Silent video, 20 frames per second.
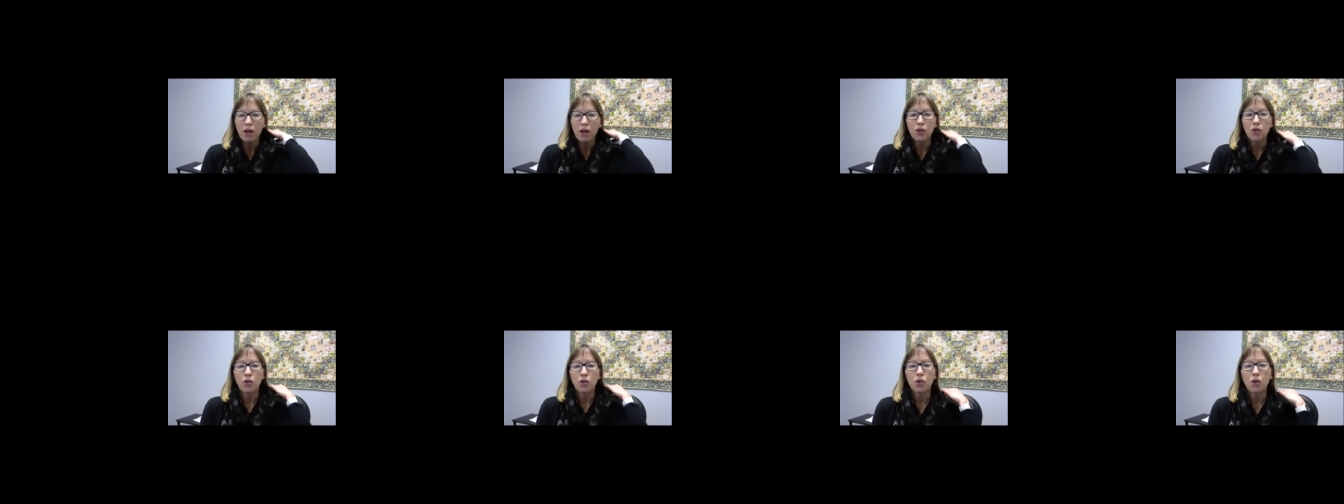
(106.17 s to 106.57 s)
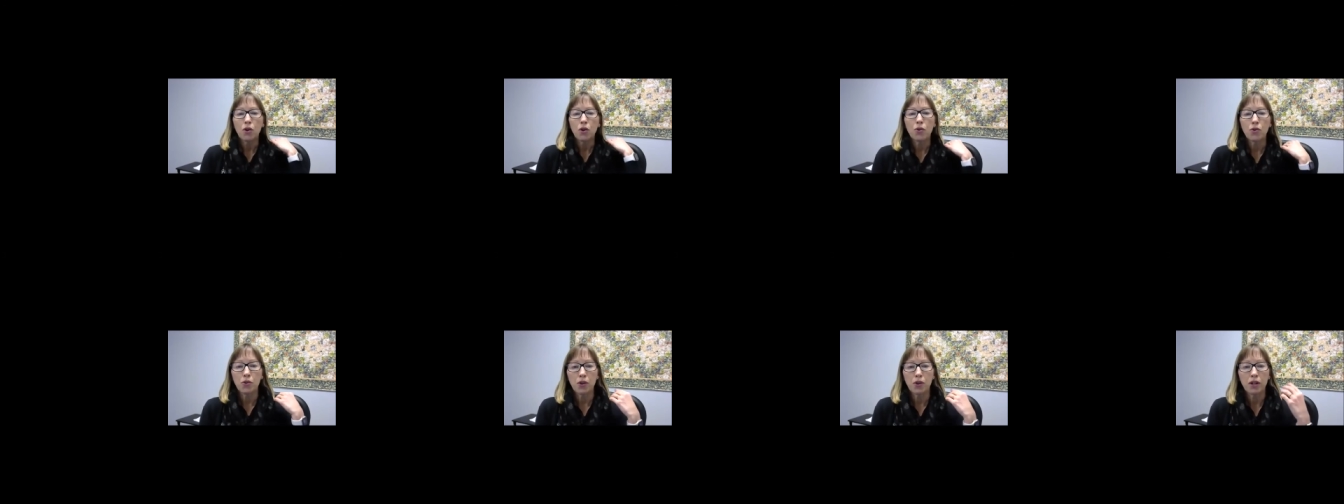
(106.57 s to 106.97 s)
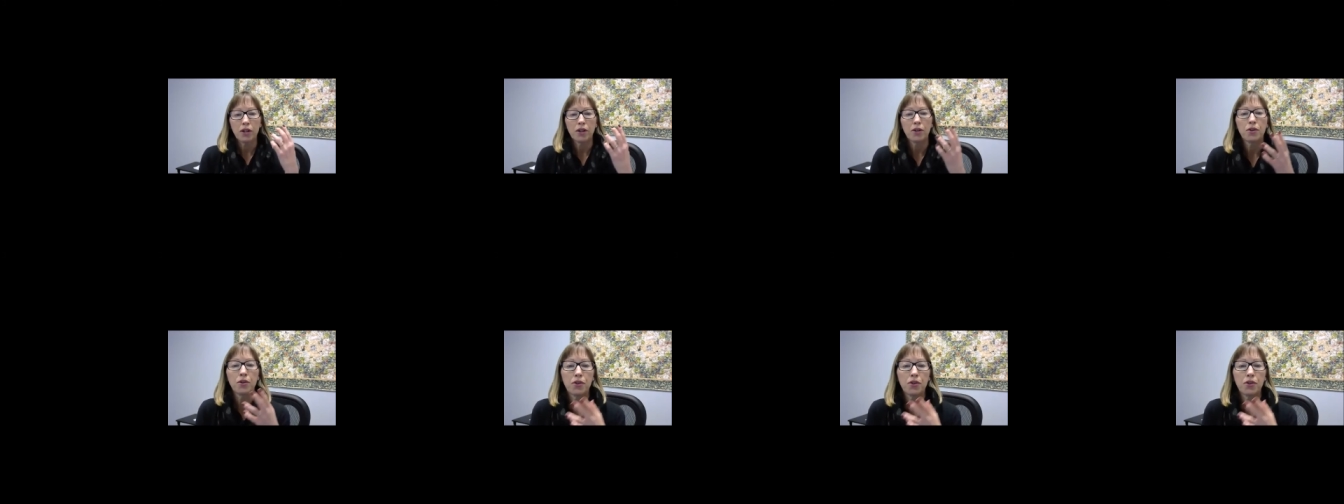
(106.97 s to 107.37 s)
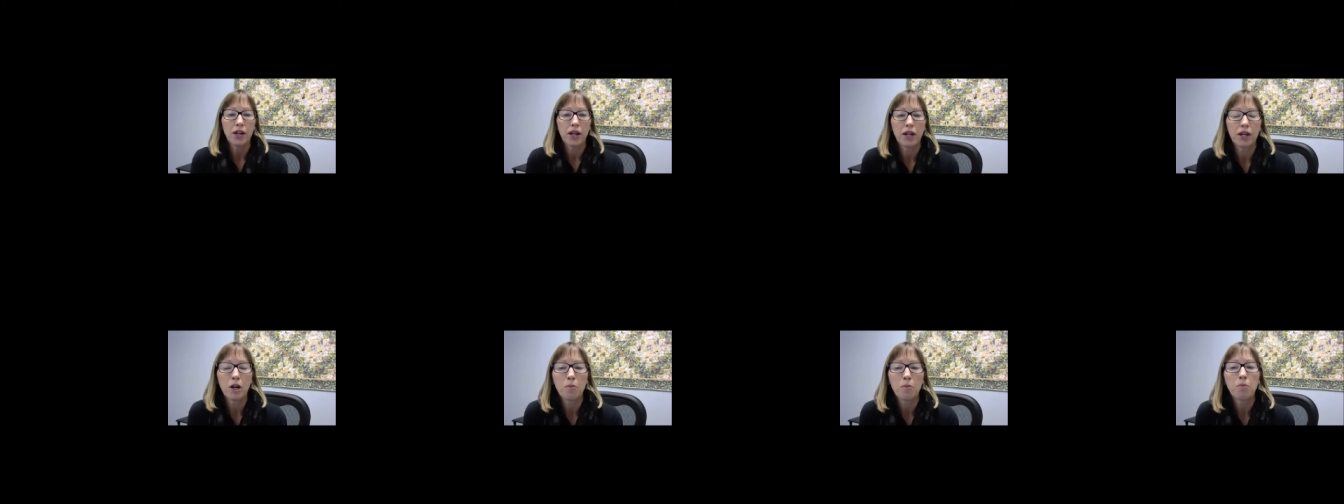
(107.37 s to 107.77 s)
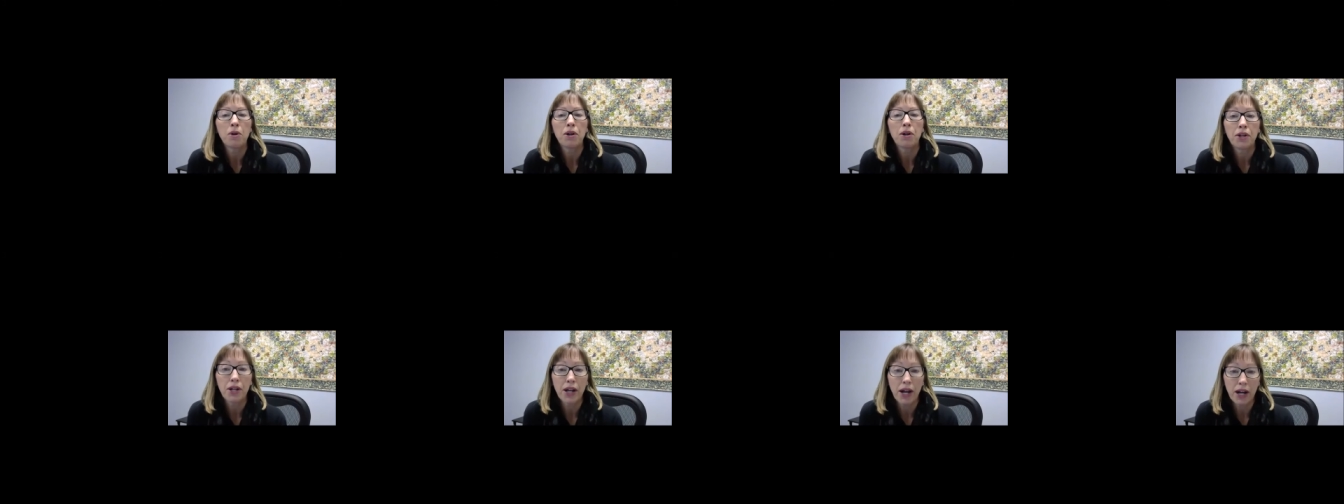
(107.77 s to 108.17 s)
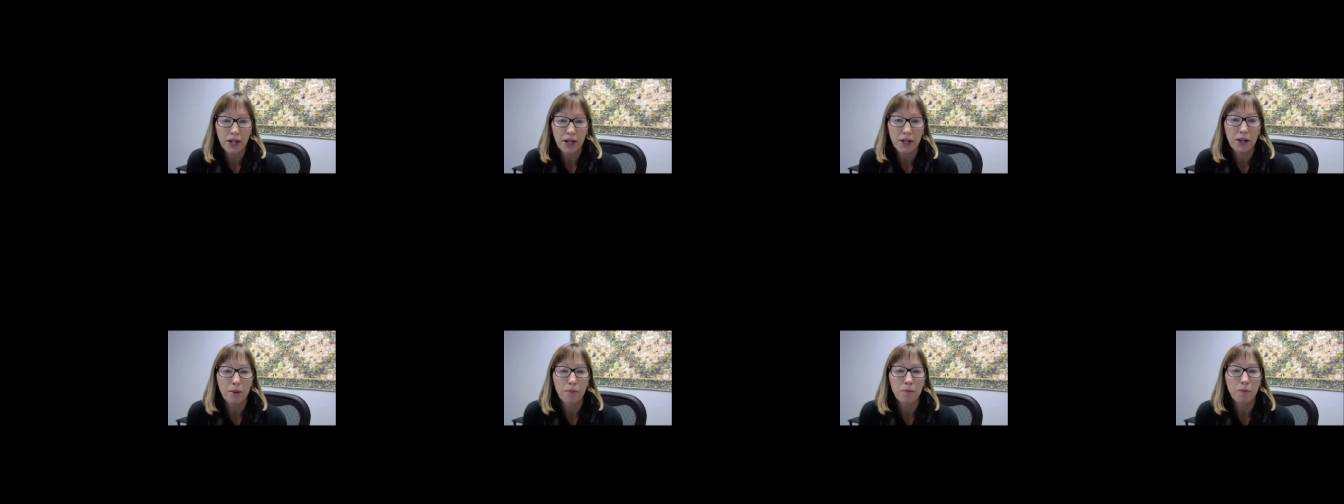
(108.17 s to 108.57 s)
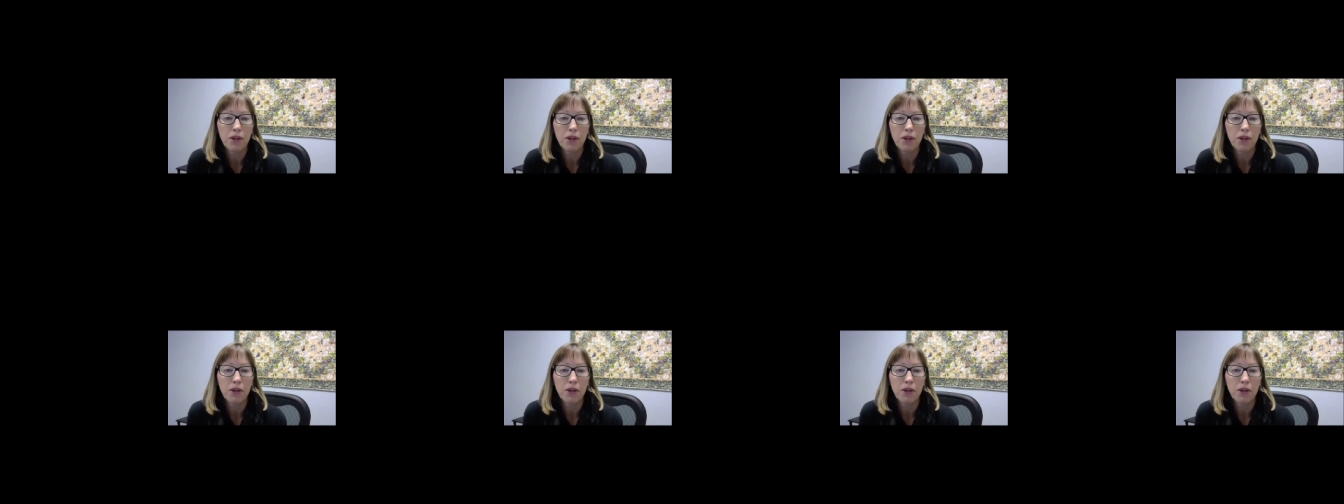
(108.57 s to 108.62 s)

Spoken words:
So those you can understand are protected